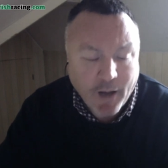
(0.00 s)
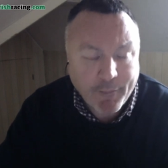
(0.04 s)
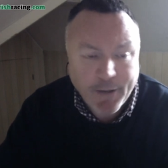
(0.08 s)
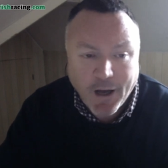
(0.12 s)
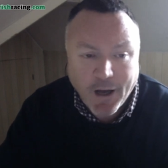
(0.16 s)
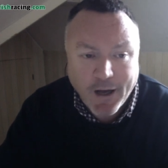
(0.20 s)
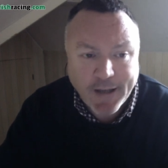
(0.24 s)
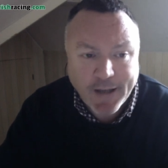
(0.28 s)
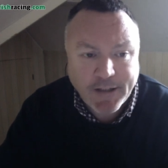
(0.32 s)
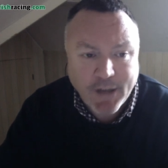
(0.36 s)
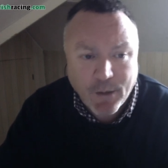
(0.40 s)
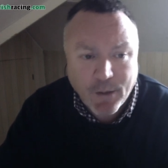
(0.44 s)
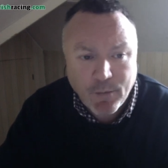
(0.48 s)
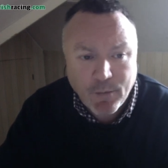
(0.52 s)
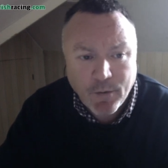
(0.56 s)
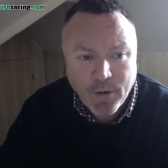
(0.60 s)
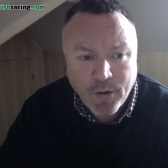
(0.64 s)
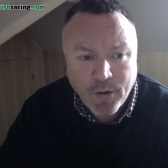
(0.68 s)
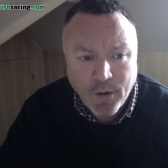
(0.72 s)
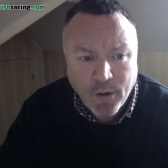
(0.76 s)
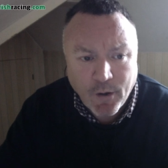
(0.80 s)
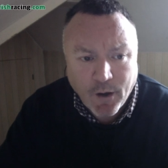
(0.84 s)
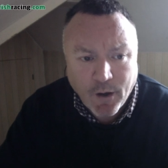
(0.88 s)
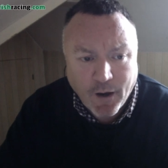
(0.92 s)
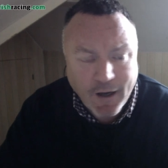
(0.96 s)
I mean, I
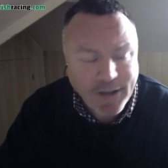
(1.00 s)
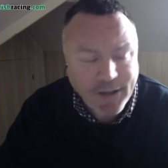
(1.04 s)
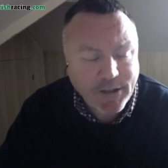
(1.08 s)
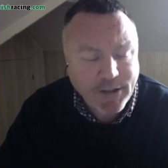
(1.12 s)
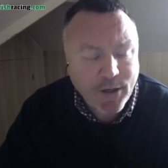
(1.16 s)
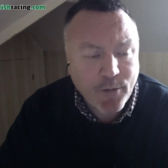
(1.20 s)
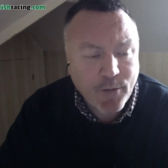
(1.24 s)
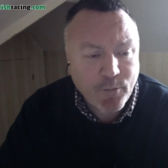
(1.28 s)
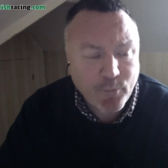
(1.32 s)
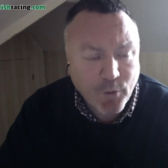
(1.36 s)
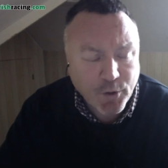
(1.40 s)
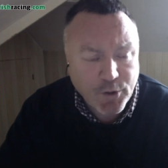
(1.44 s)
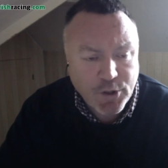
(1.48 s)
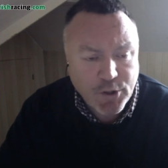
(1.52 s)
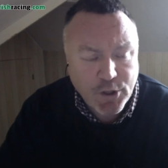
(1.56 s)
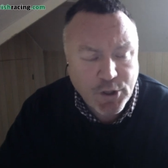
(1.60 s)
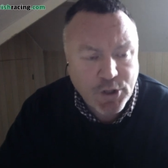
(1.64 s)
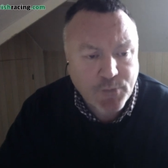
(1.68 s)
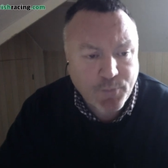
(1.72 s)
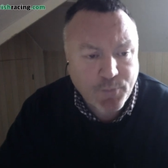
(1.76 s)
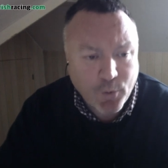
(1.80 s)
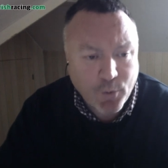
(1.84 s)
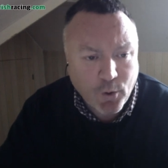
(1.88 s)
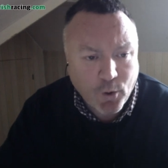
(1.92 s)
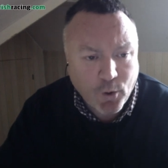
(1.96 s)
don't
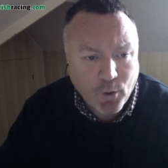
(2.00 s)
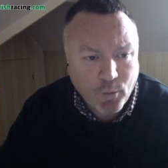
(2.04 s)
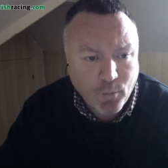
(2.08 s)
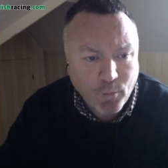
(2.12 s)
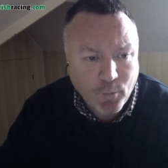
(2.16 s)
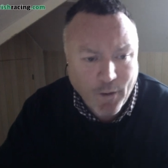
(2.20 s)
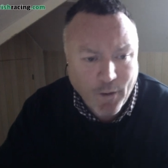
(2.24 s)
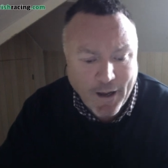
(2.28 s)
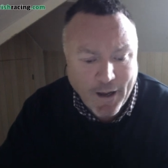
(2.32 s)
want a sport